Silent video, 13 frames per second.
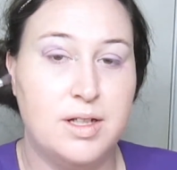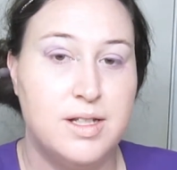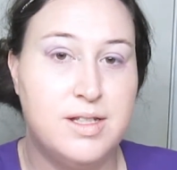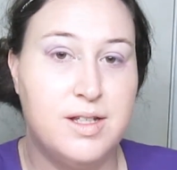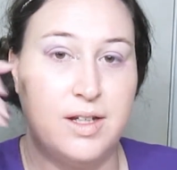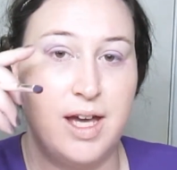
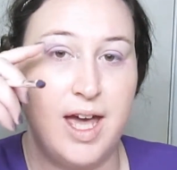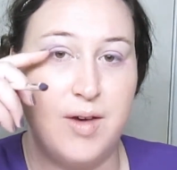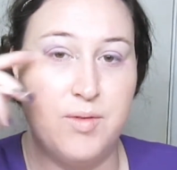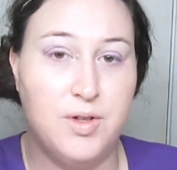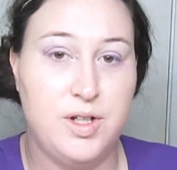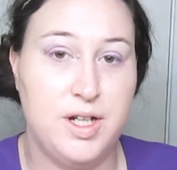Look, I
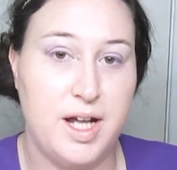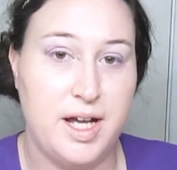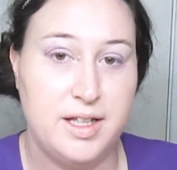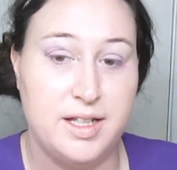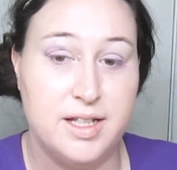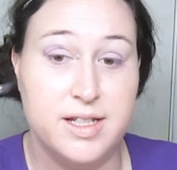have hooded
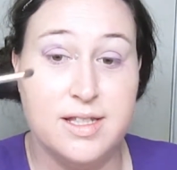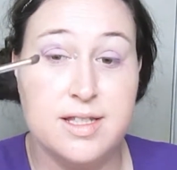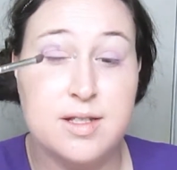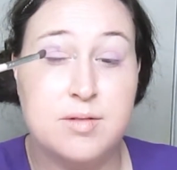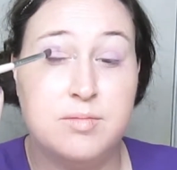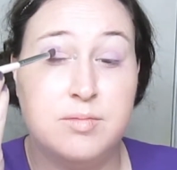
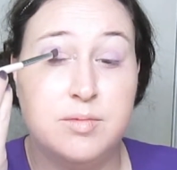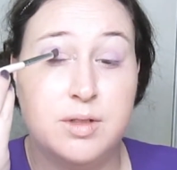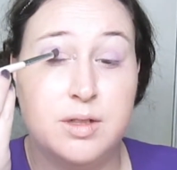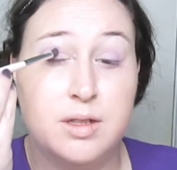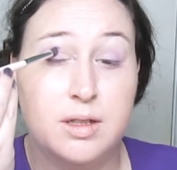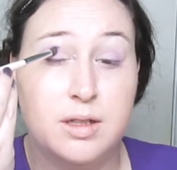eyelids.
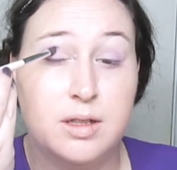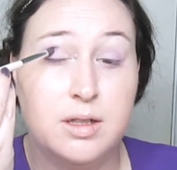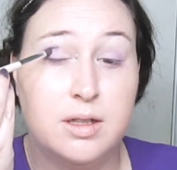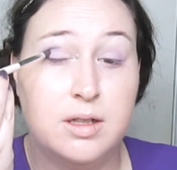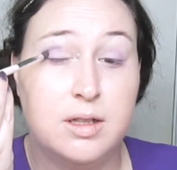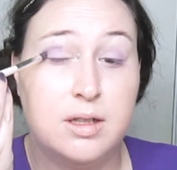
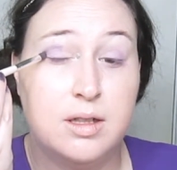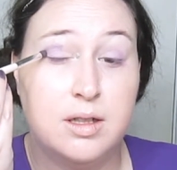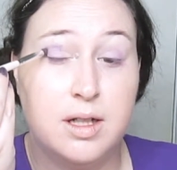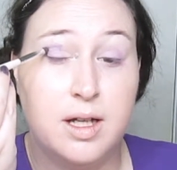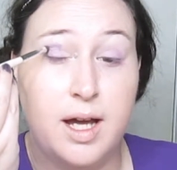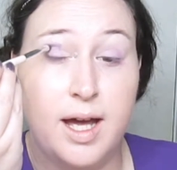
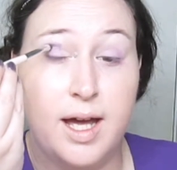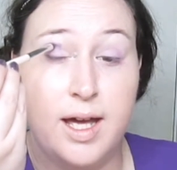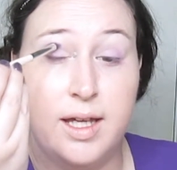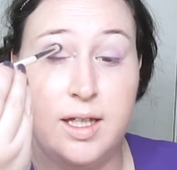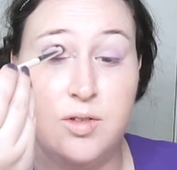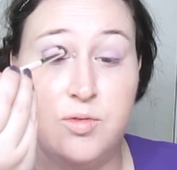
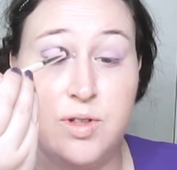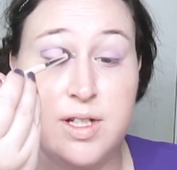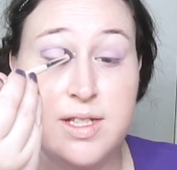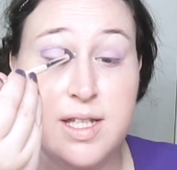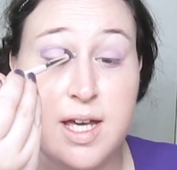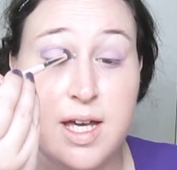I can
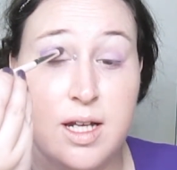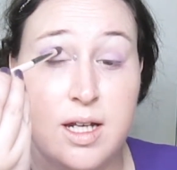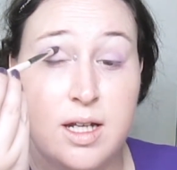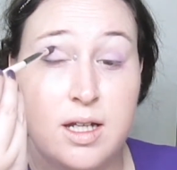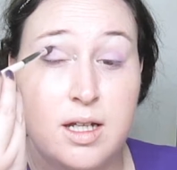fix that.